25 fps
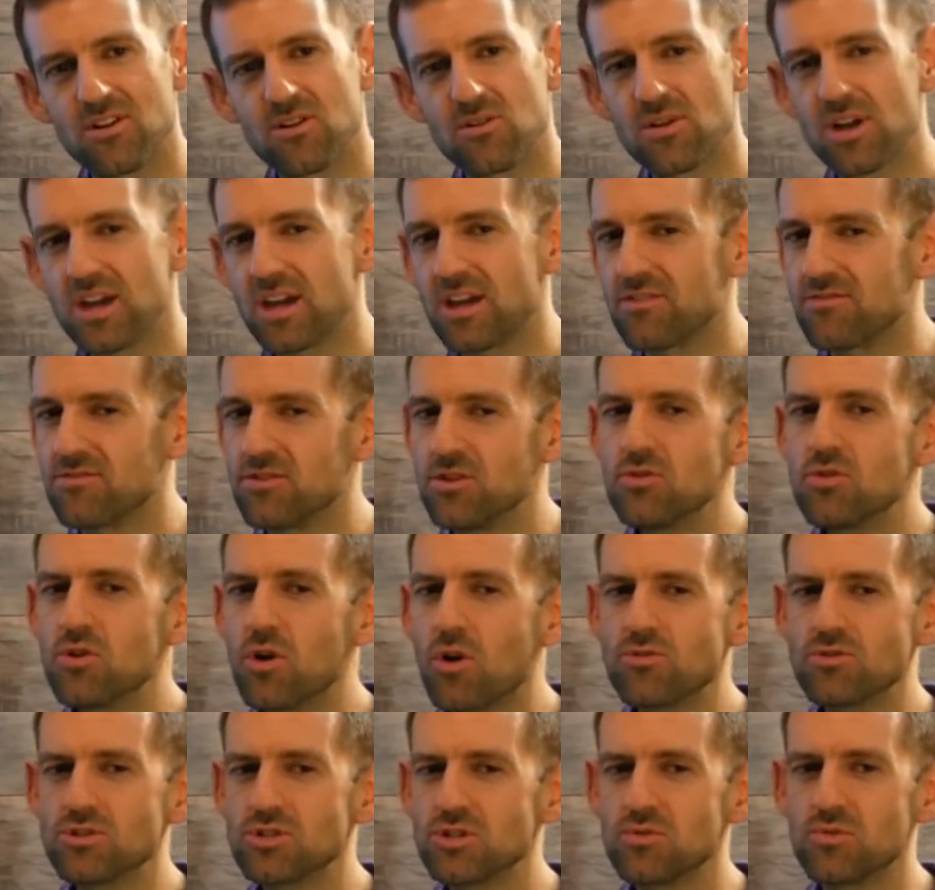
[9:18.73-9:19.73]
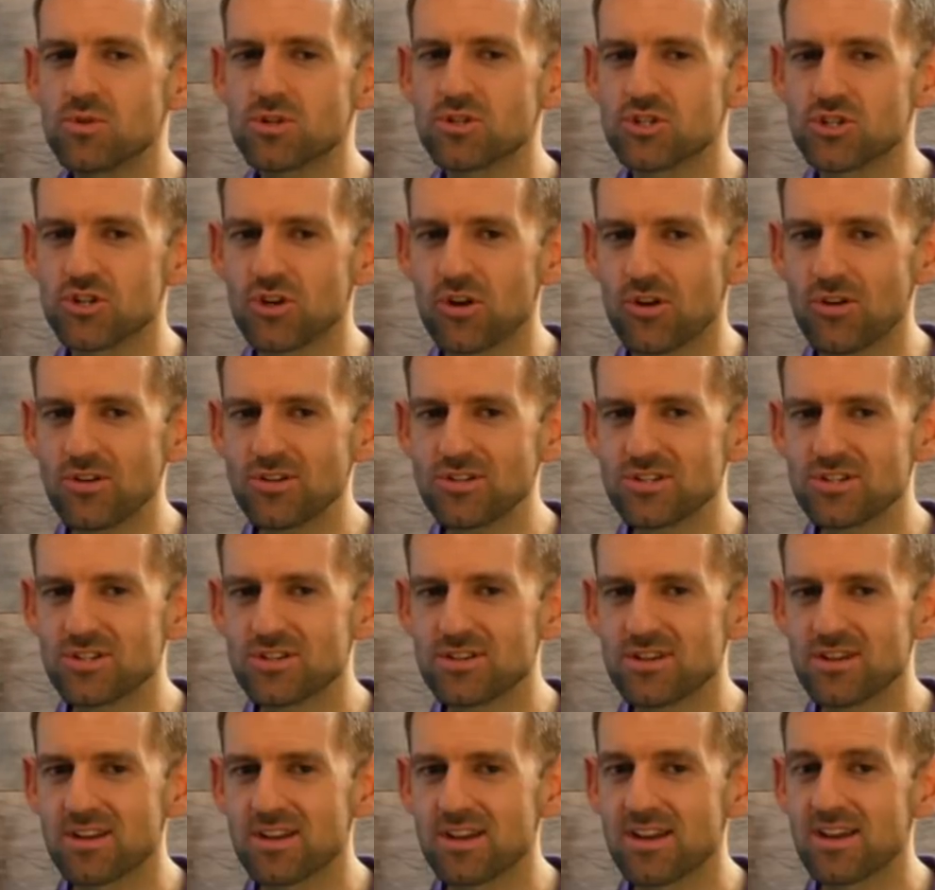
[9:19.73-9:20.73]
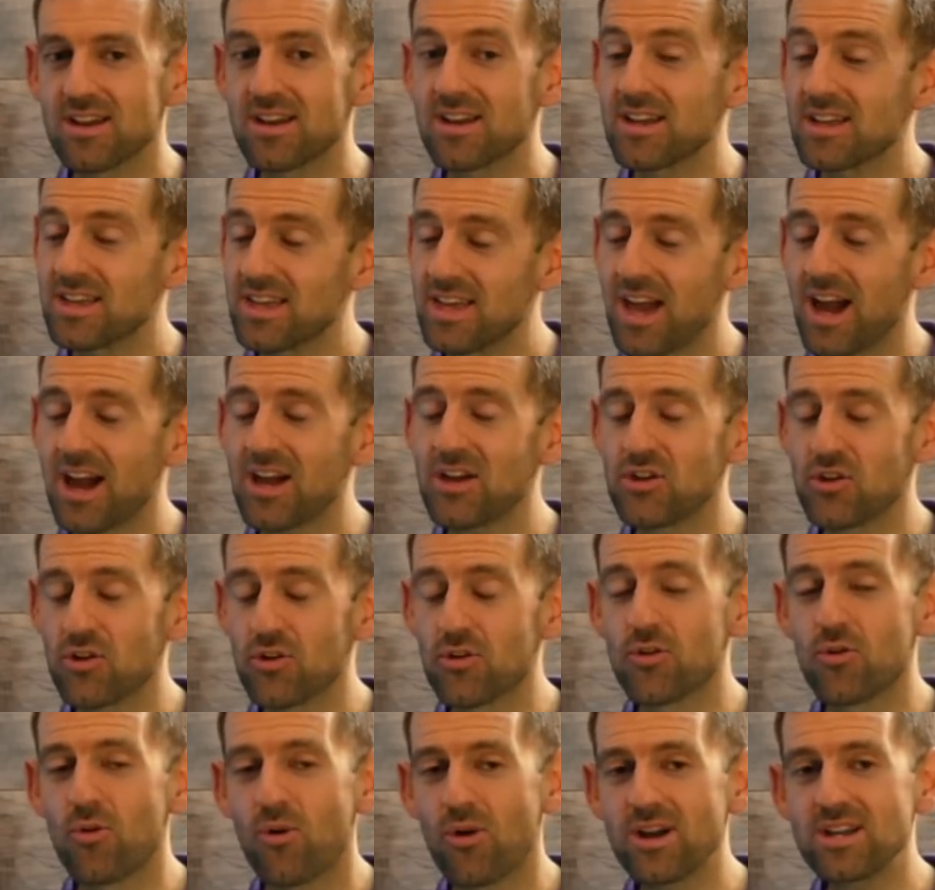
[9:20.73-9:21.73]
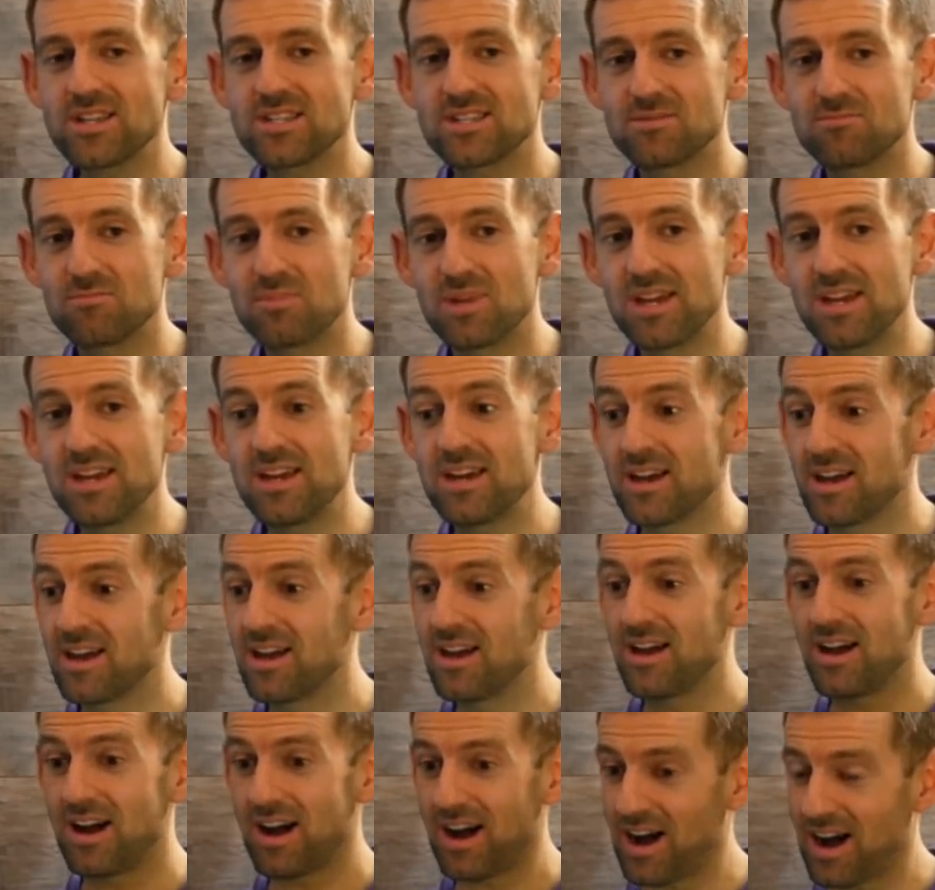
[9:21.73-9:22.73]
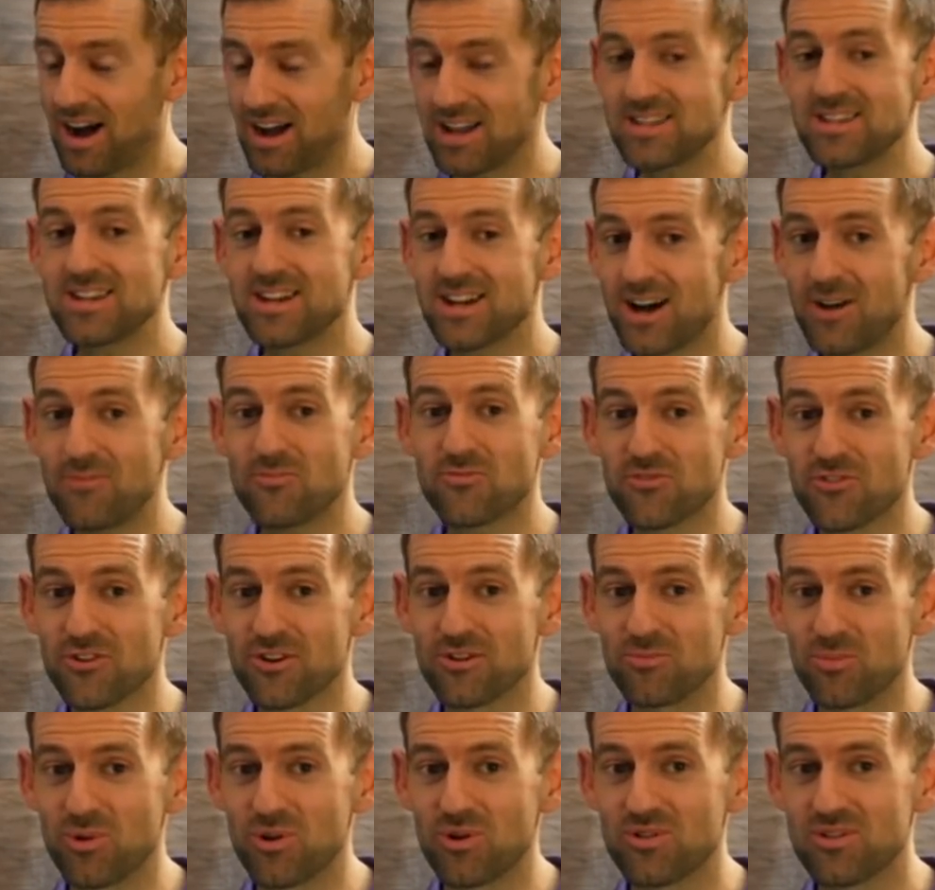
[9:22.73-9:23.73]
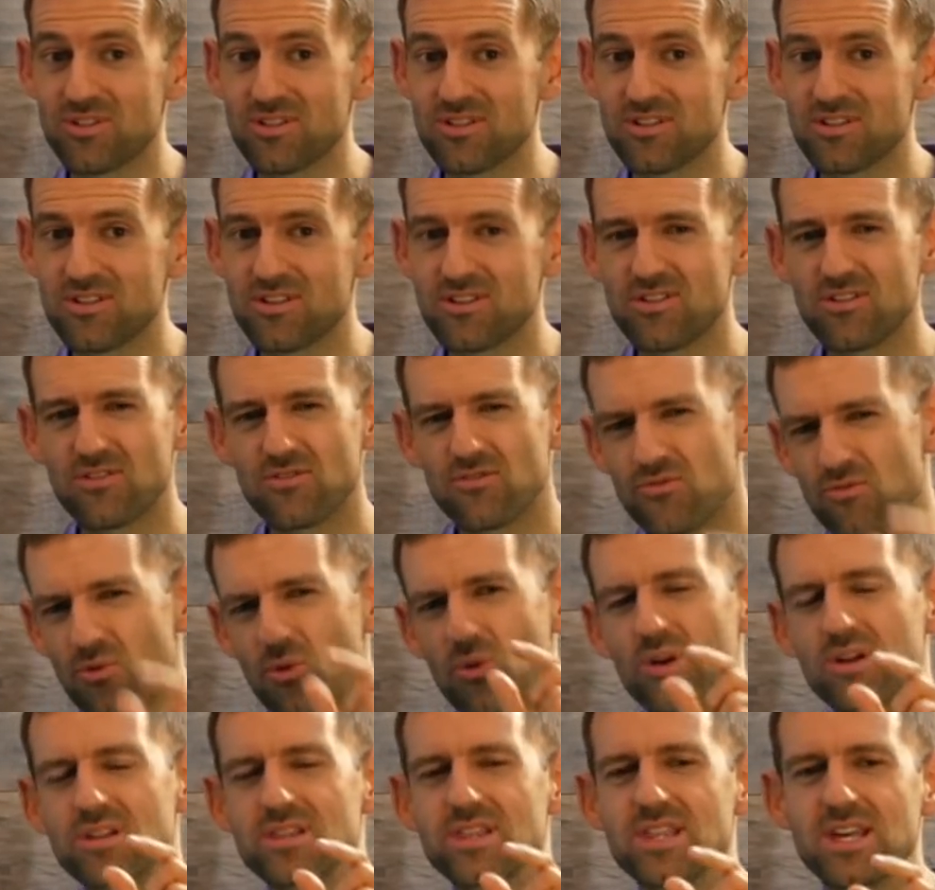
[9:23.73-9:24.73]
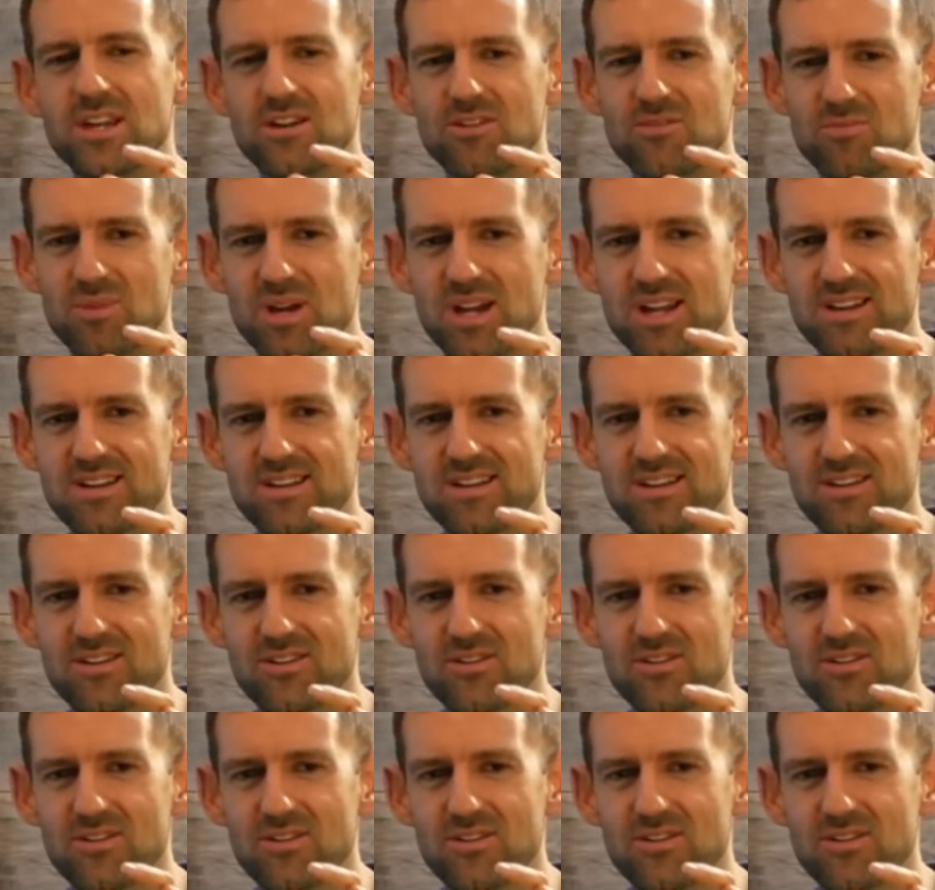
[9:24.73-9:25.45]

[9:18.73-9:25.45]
Okay, if you go to a church, yeah, you're going to be uncomfortable for a little bit.